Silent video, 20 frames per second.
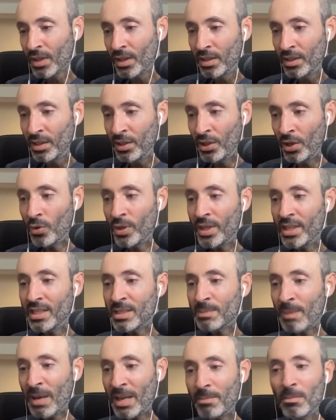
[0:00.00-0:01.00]
you know, he
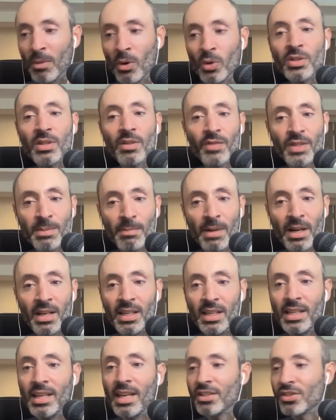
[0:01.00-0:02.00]
spent most of his money,
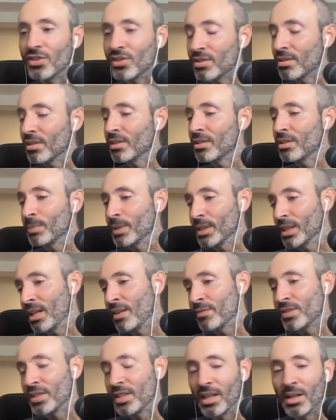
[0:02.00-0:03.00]
he had just a little bit
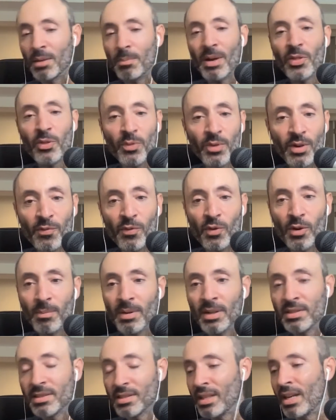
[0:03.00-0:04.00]
left, and he had about three or four
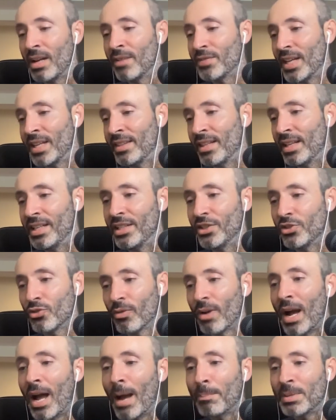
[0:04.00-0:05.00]
months left, and then he
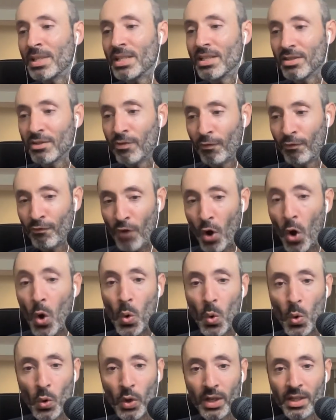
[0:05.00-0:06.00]
dropped his
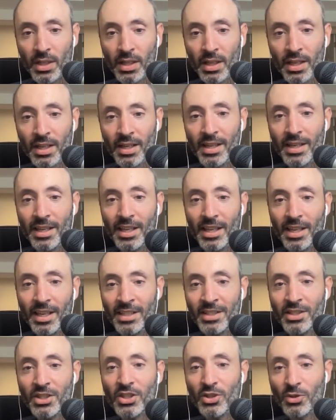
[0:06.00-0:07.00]
phone
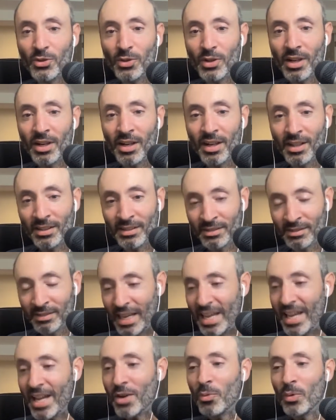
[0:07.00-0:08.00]
into a
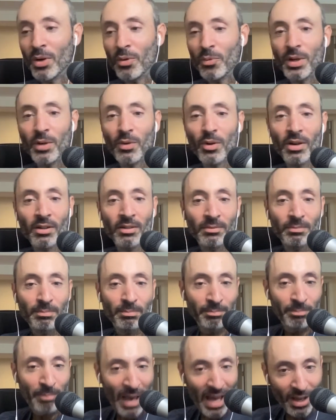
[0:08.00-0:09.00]
lake when we were
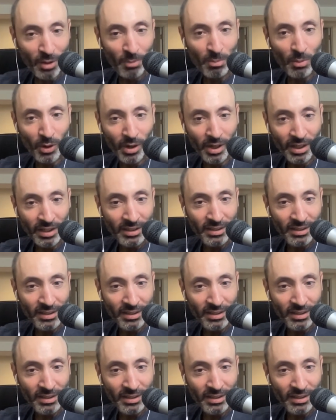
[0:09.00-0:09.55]
paddleboarding.